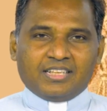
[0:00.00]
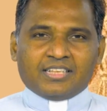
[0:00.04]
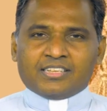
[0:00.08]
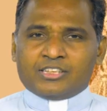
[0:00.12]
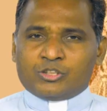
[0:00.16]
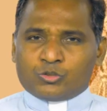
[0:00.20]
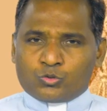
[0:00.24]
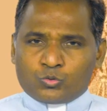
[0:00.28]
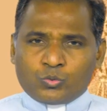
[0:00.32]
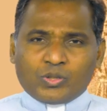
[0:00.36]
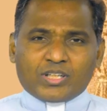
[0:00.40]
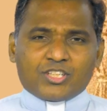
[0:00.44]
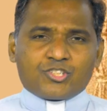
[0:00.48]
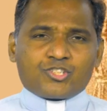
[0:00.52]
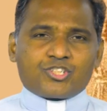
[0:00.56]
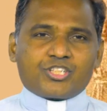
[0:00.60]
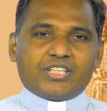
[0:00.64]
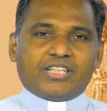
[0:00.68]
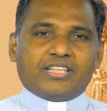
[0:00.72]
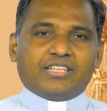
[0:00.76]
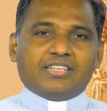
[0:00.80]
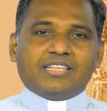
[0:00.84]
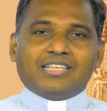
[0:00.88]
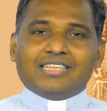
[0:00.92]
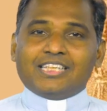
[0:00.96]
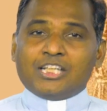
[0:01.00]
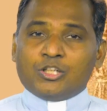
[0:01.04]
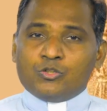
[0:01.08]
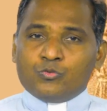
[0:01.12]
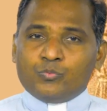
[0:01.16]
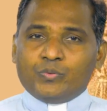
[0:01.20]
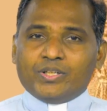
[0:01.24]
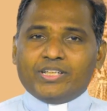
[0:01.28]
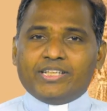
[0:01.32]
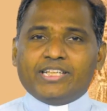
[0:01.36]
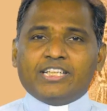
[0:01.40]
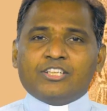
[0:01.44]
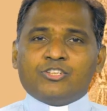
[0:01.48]
The question that
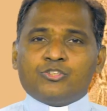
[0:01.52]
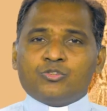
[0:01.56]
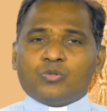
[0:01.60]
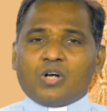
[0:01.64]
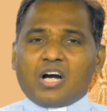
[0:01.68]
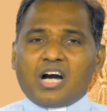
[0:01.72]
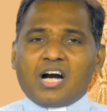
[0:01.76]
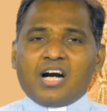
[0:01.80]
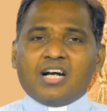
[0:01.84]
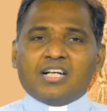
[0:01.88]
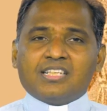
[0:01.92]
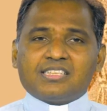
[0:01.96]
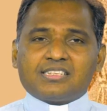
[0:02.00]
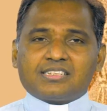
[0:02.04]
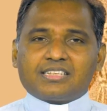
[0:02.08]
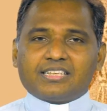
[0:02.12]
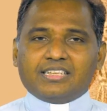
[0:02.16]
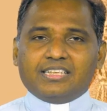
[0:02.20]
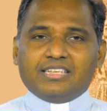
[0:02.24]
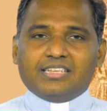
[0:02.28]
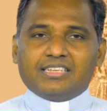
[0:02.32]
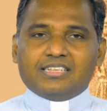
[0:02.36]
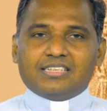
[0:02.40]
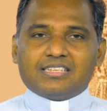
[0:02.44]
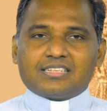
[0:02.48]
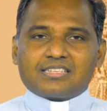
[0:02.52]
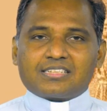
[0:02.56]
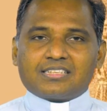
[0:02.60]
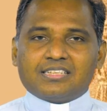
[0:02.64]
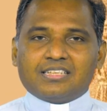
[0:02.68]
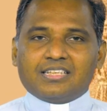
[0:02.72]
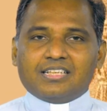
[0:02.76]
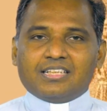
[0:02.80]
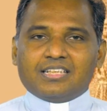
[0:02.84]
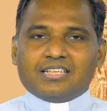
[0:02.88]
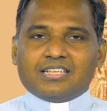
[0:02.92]
we need to ask is